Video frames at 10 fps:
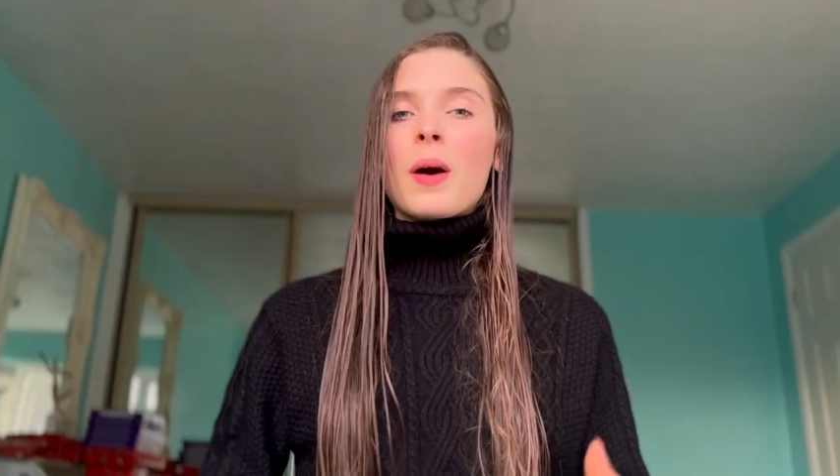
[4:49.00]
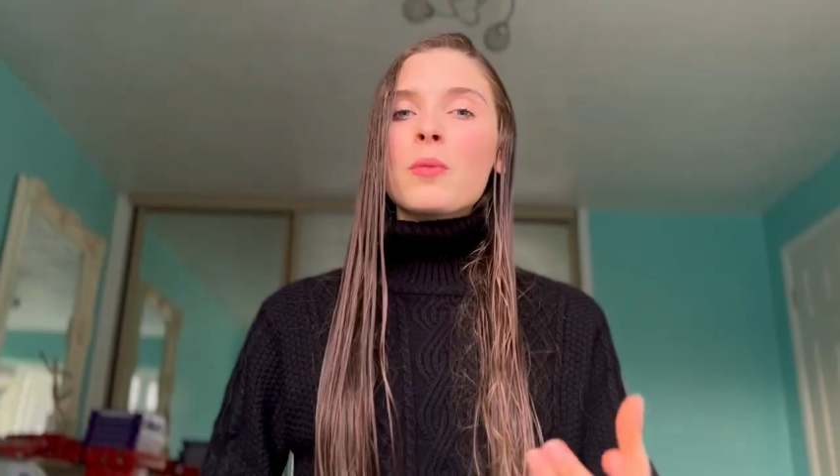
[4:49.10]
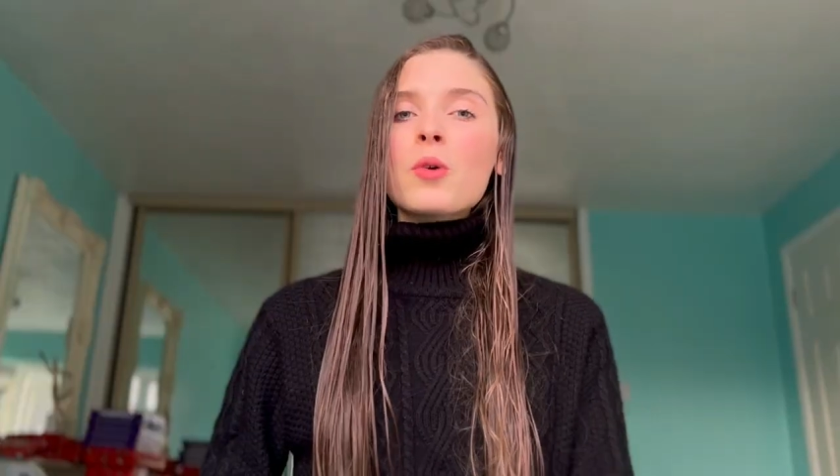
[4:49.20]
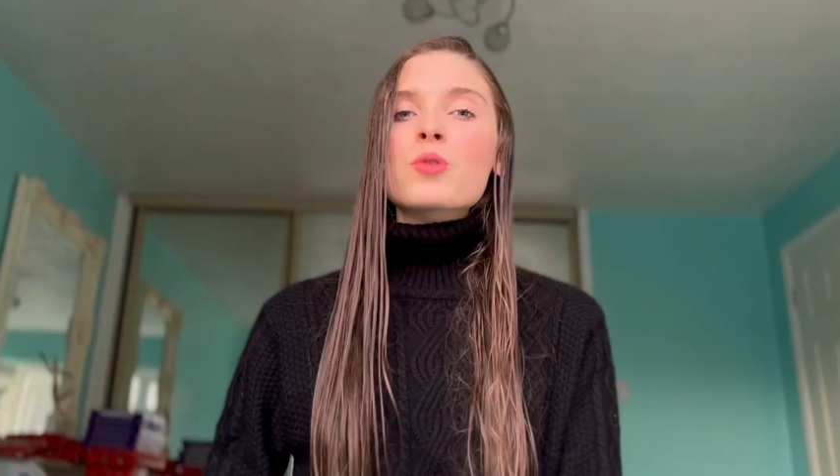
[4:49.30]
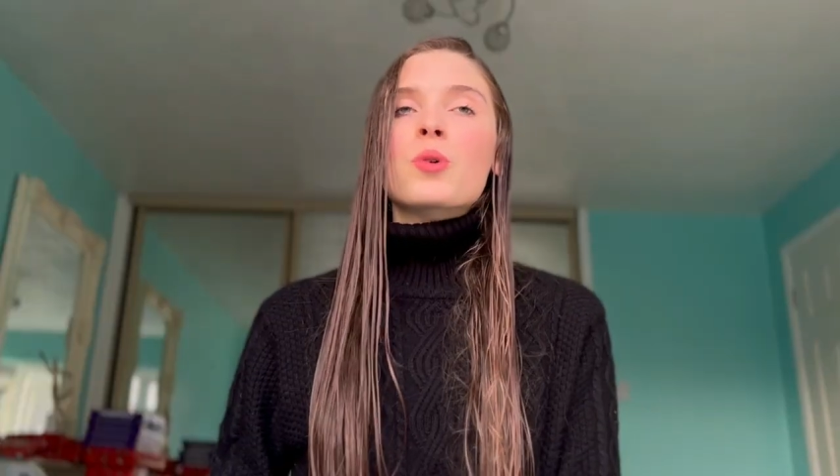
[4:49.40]
I'm
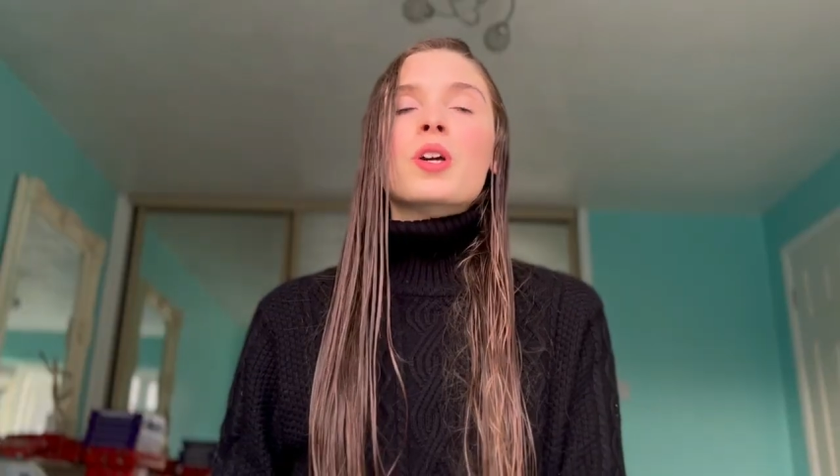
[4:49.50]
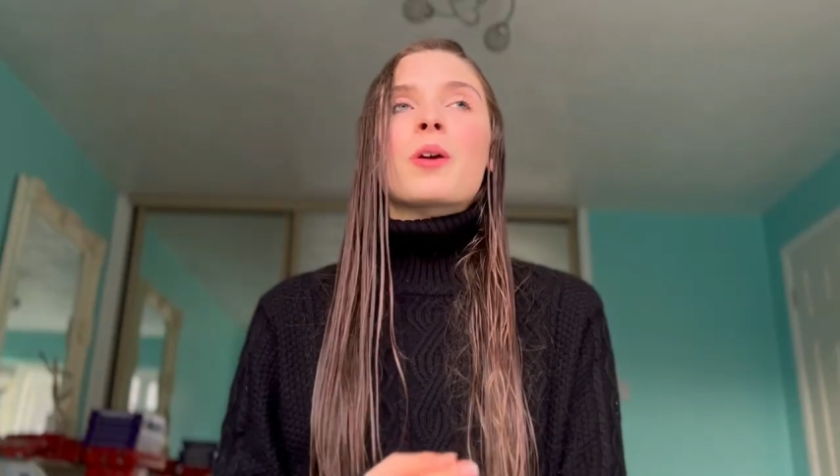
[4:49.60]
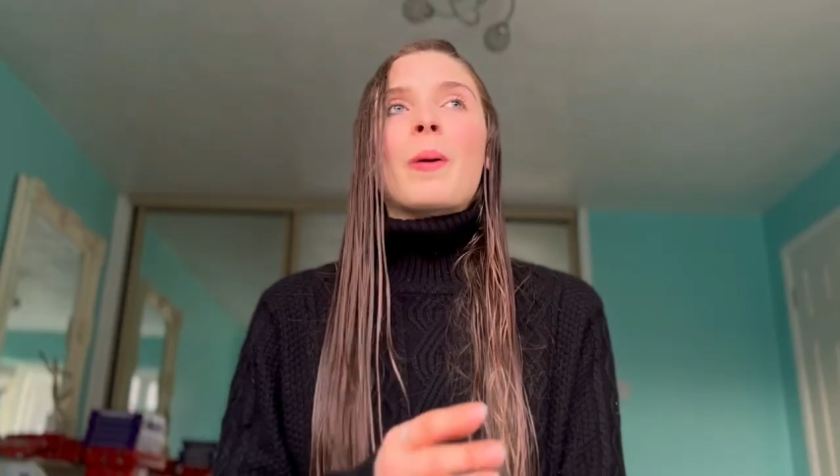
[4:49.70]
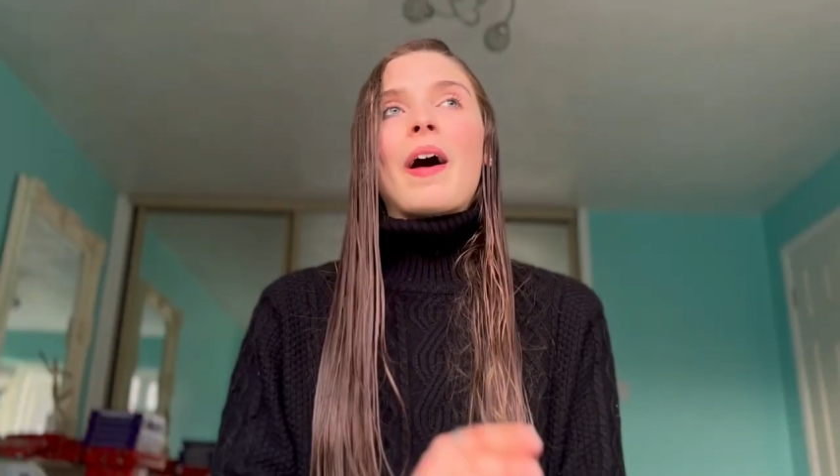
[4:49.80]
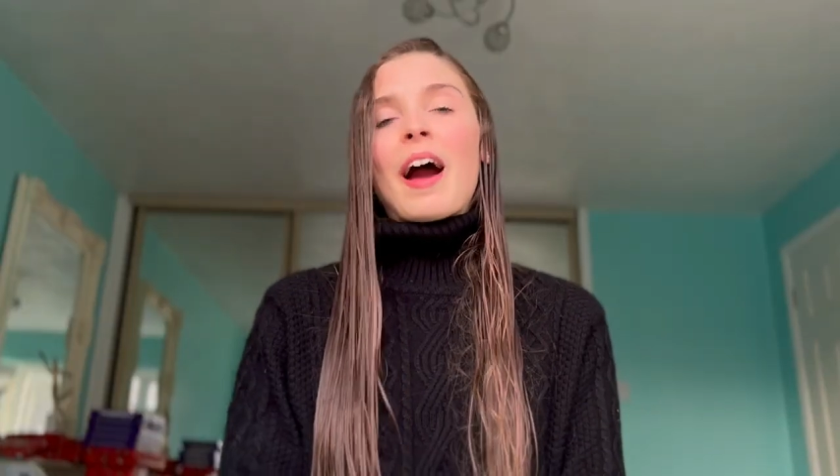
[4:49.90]
not talking
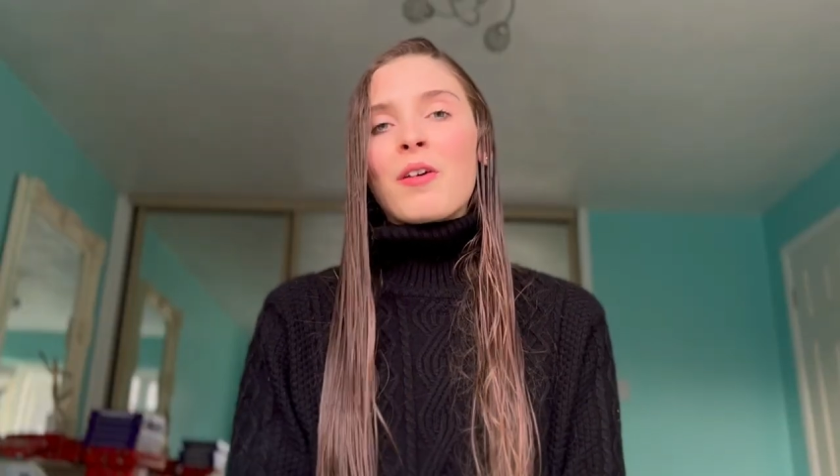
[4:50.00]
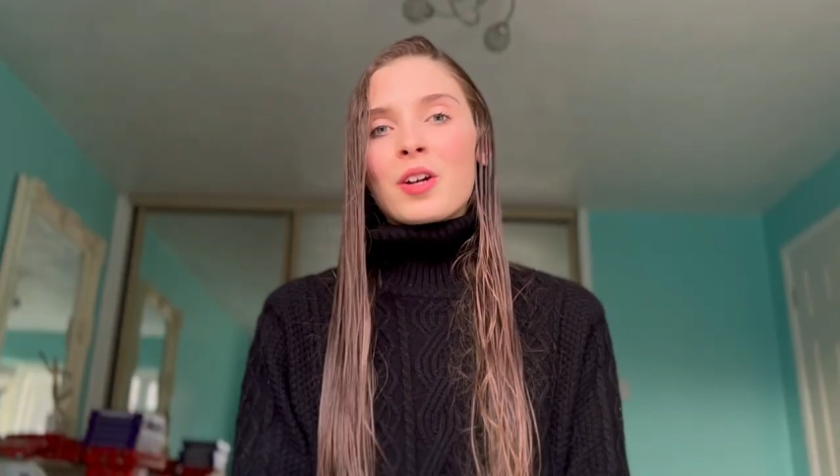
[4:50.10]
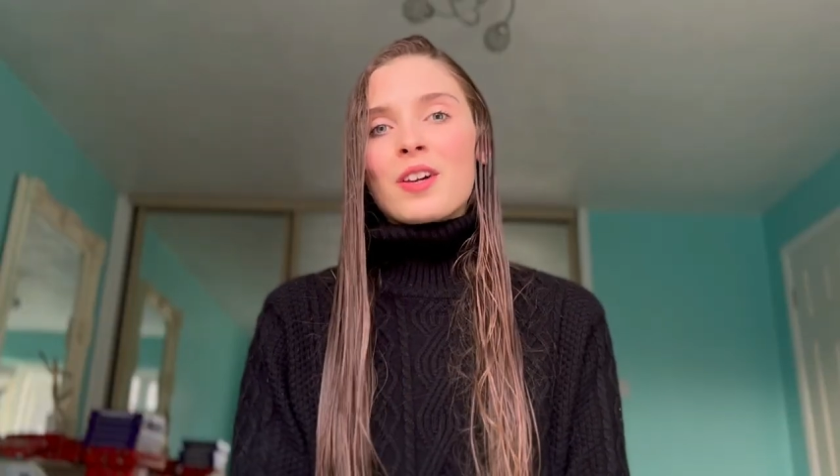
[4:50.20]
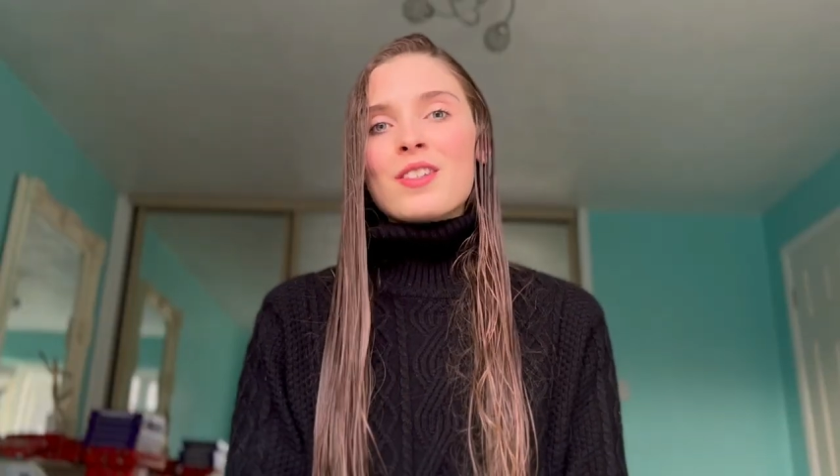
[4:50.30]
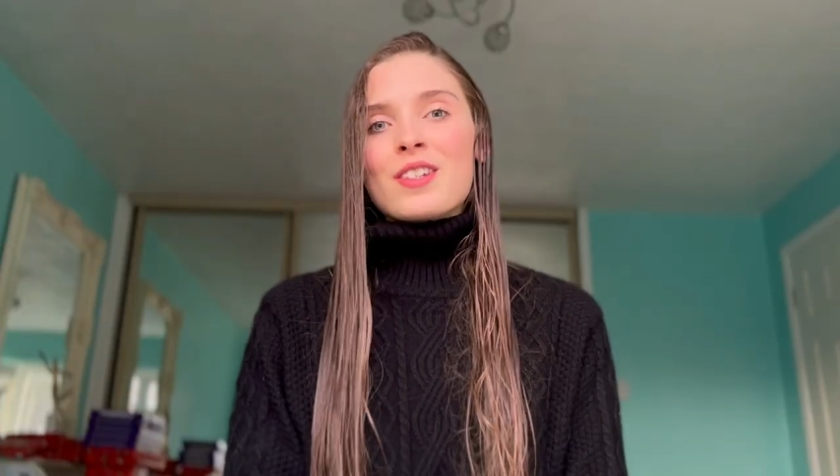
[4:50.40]
about
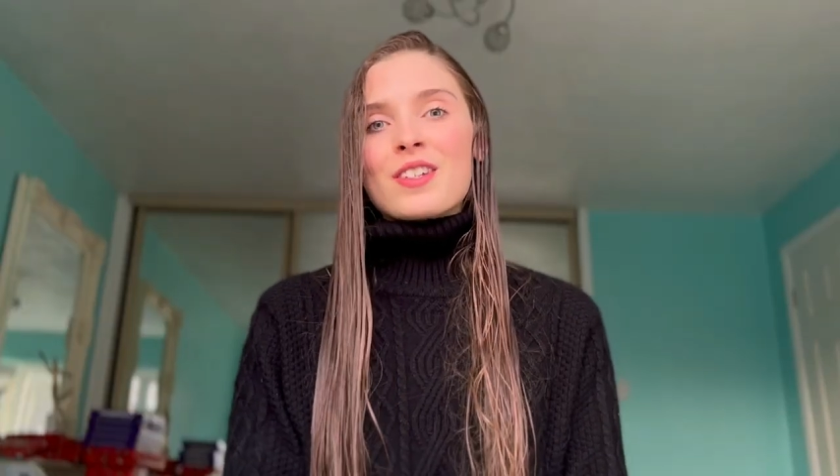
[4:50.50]
arrogance,